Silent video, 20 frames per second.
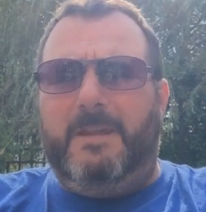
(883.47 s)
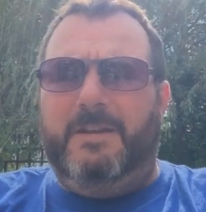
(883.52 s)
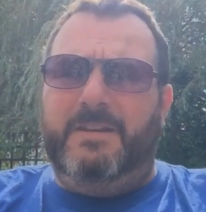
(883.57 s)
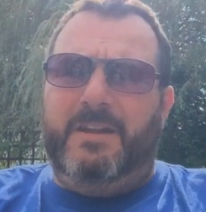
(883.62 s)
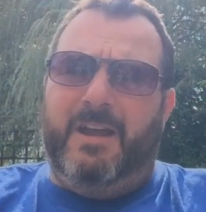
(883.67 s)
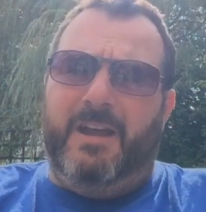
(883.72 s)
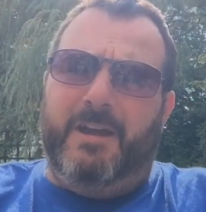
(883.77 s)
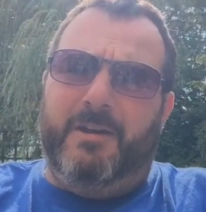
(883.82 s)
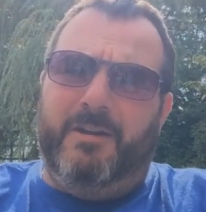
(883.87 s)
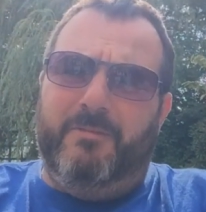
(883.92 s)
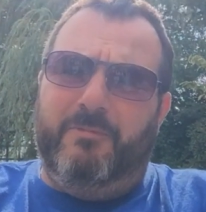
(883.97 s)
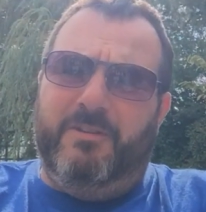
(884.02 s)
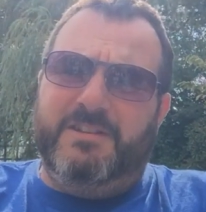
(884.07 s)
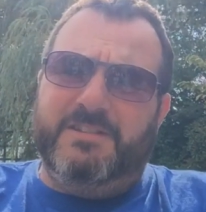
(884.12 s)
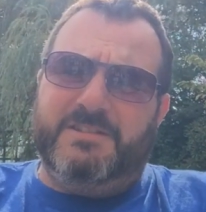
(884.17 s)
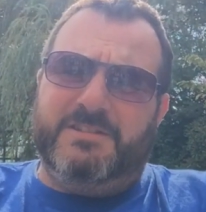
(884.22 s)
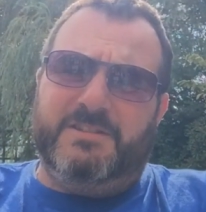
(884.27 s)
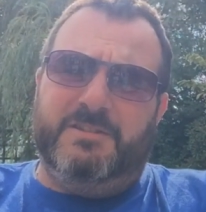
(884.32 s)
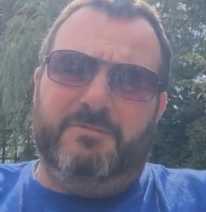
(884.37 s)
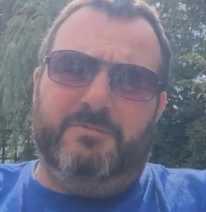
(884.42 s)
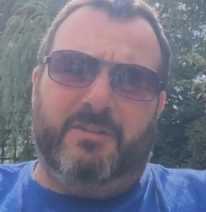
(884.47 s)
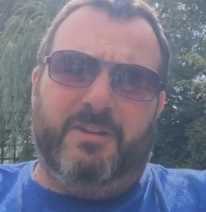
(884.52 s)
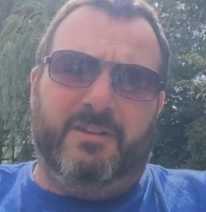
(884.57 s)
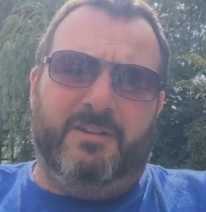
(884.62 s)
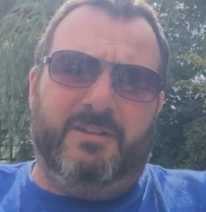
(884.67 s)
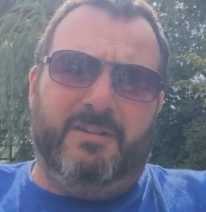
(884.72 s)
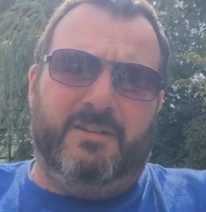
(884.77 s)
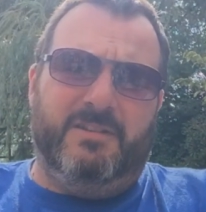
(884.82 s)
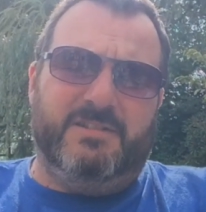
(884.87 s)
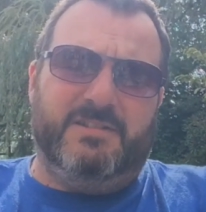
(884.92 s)
Now I went to
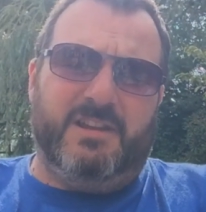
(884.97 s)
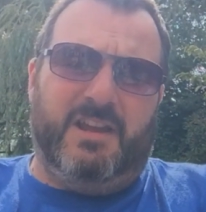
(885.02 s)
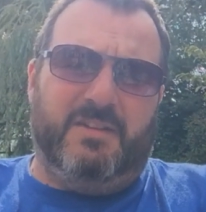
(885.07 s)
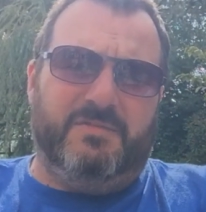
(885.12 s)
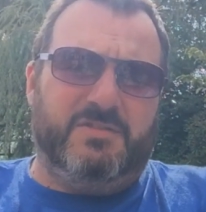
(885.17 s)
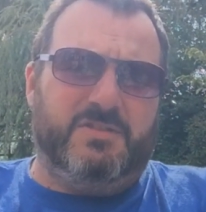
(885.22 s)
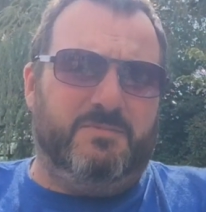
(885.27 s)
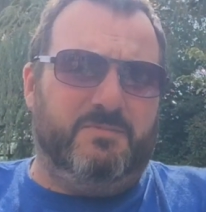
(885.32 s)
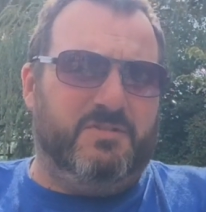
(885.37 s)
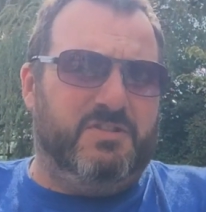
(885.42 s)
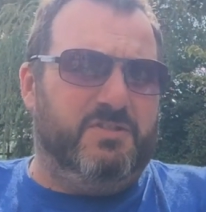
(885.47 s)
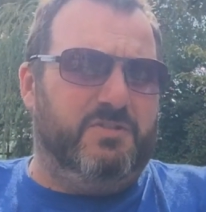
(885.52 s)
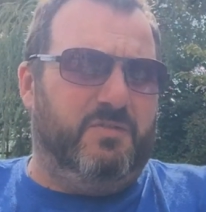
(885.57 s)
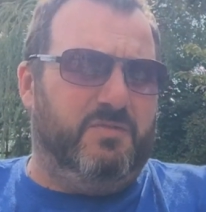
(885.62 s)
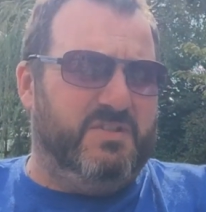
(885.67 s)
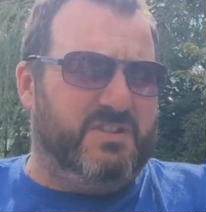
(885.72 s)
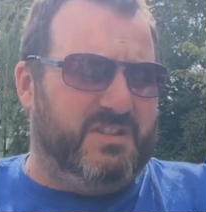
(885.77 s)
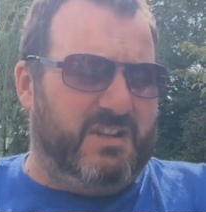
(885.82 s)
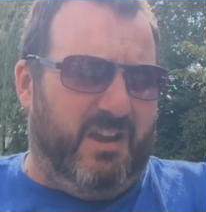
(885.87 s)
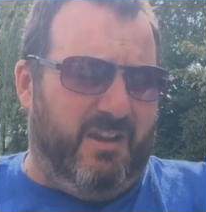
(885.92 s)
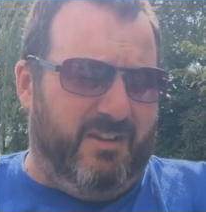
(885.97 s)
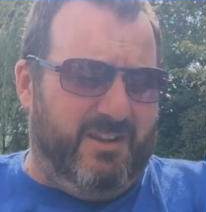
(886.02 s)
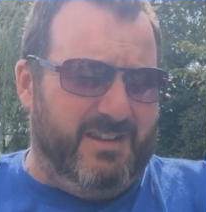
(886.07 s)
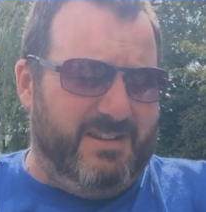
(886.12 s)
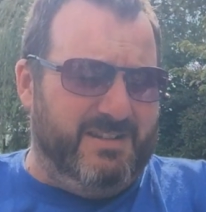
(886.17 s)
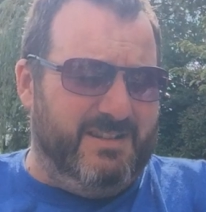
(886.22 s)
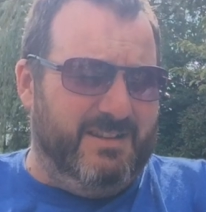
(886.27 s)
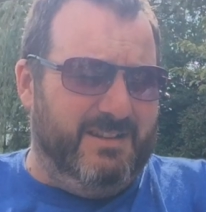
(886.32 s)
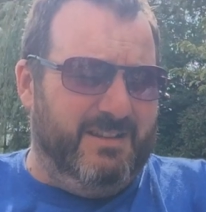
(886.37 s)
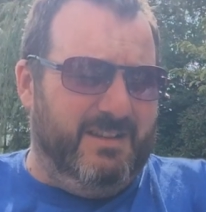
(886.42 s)
have some stuff
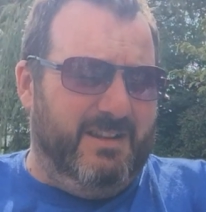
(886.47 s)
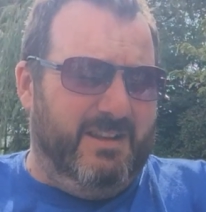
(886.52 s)
signed.